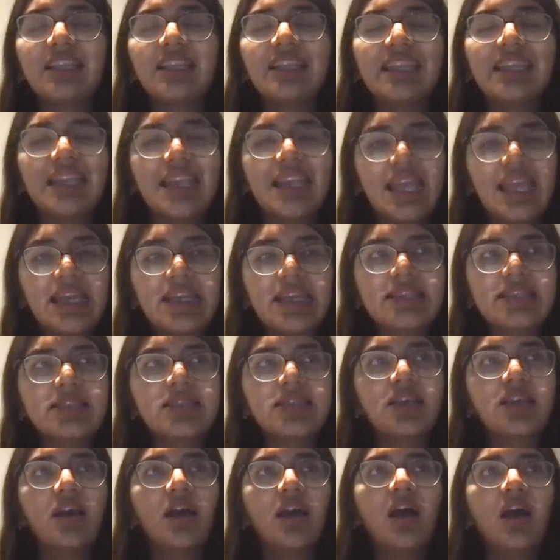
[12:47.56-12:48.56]
Next,
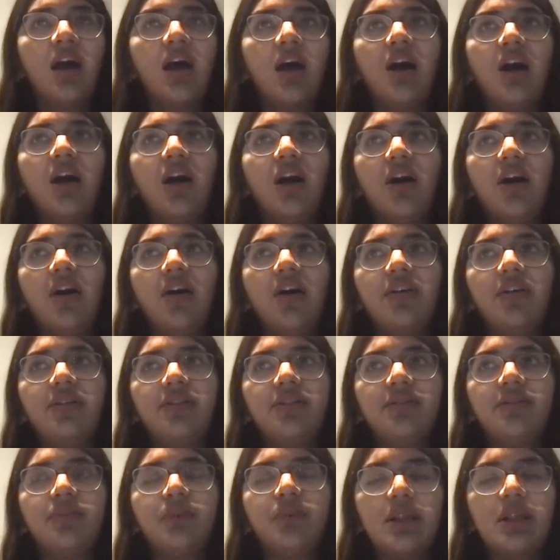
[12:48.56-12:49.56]

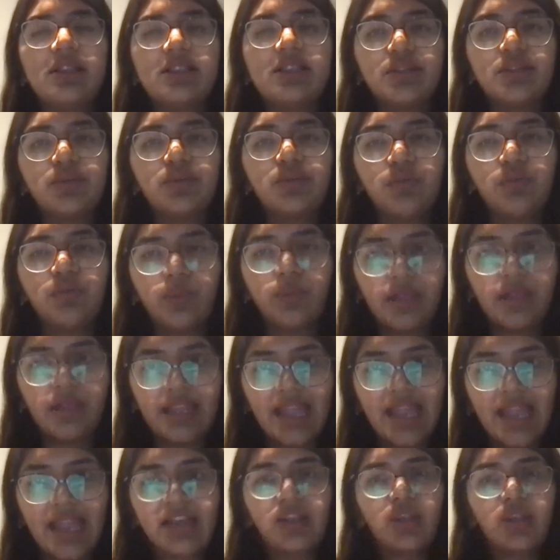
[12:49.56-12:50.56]
once you
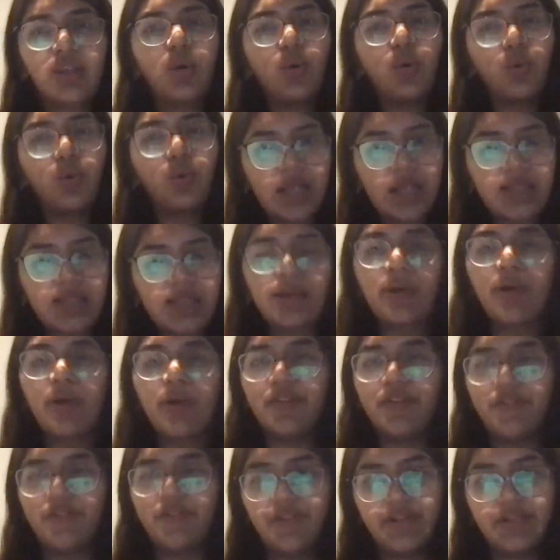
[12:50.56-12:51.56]
get thoda sa
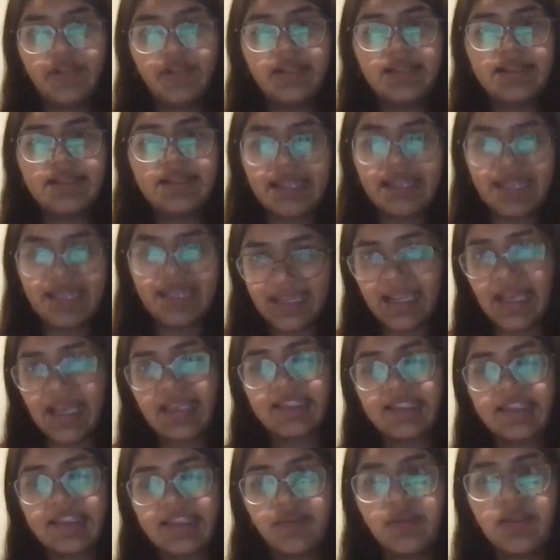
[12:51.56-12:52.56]
confidence in
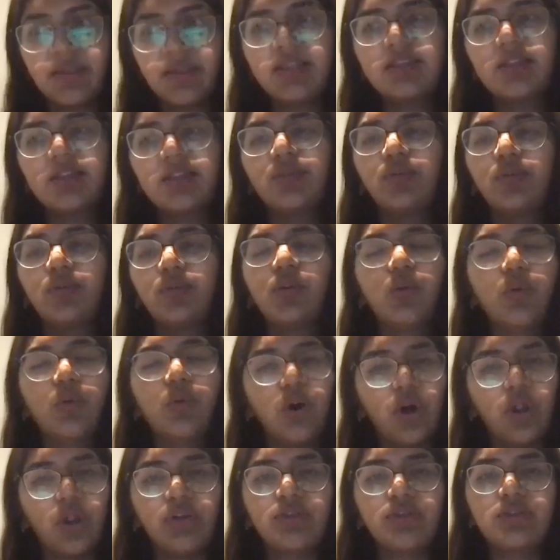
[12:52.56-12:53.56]
guesstimates, you would go
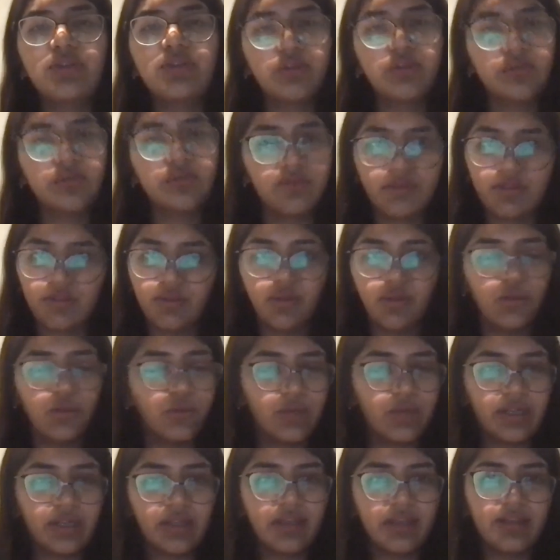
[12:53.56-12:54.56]
on to,
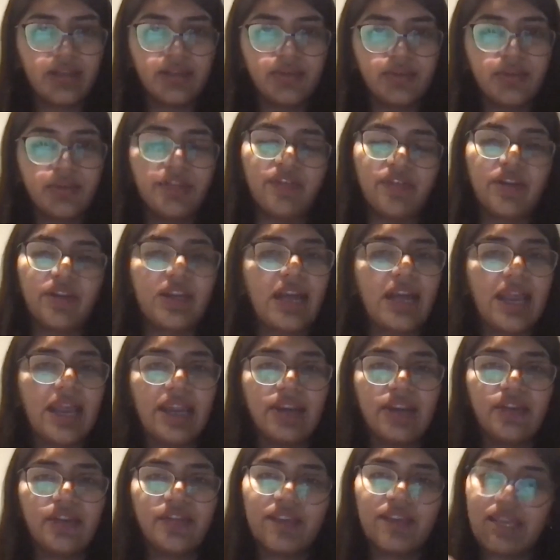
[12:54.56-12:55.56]
look into different kind
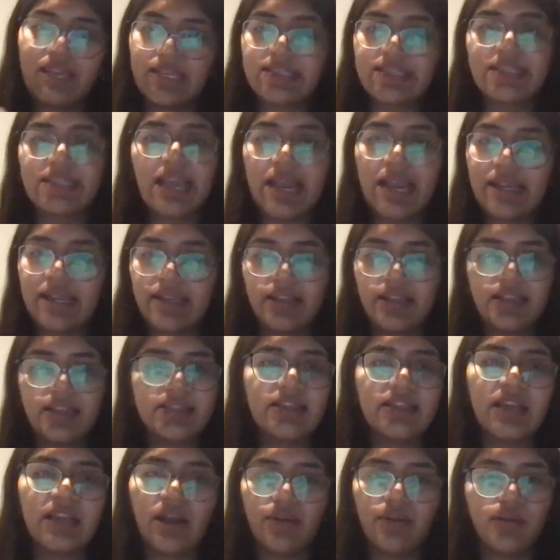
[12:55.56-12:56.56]
of case categories
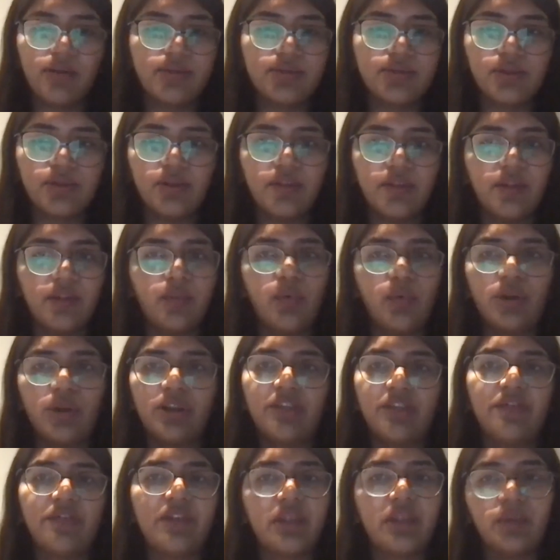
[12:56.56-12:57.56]
and how do you solve them, what
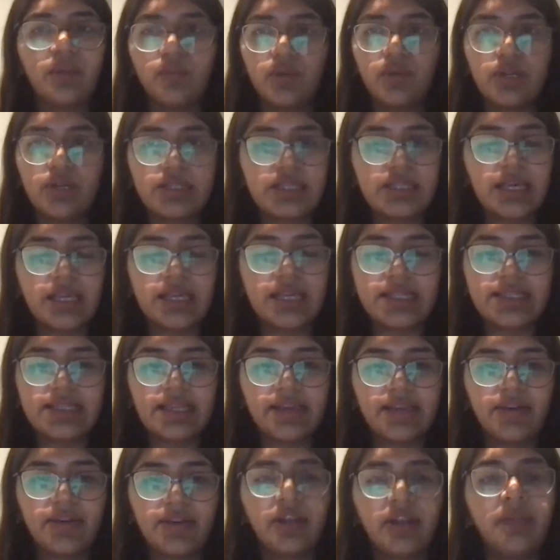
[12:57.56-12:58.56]
the frameworks are,
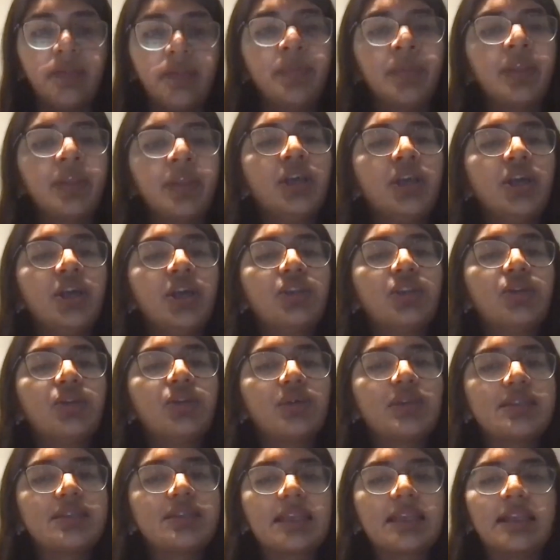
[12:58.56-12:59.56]
etc. So
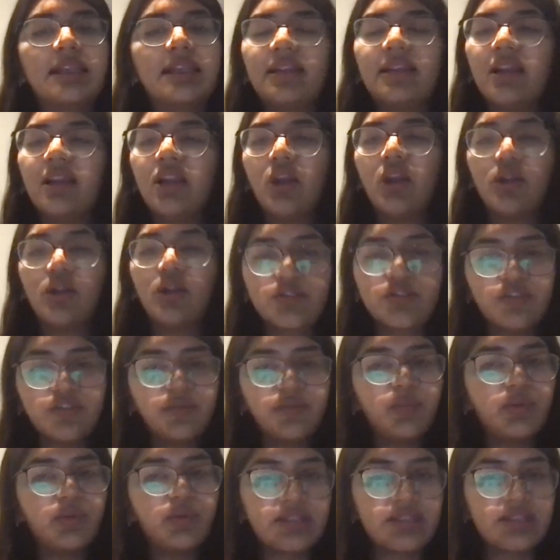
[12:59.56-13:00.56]
iske liye there are lots of
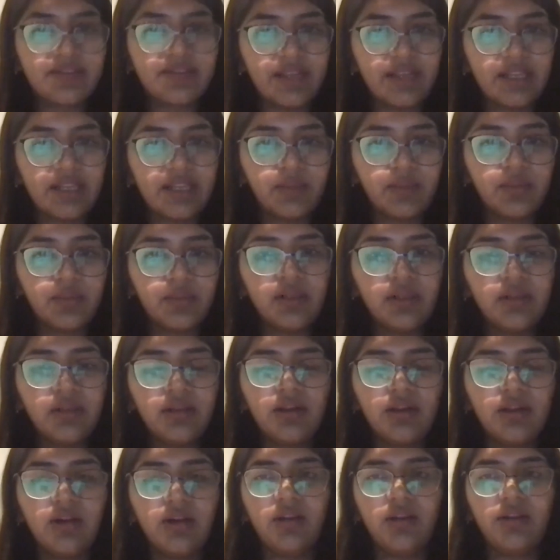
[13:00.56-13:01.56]
books available,
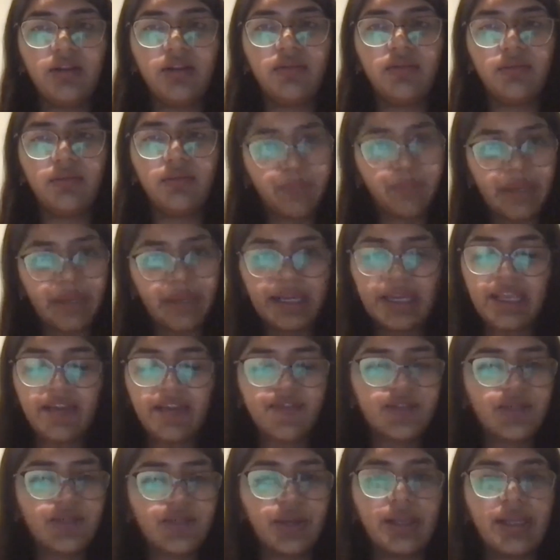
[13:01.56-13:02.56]

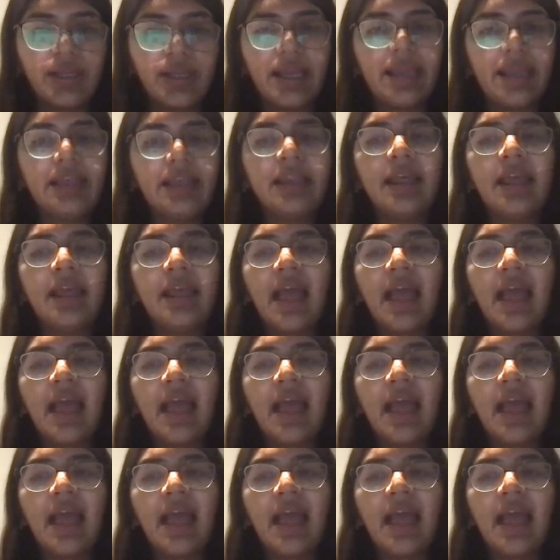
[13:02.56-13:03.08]
PDFs online,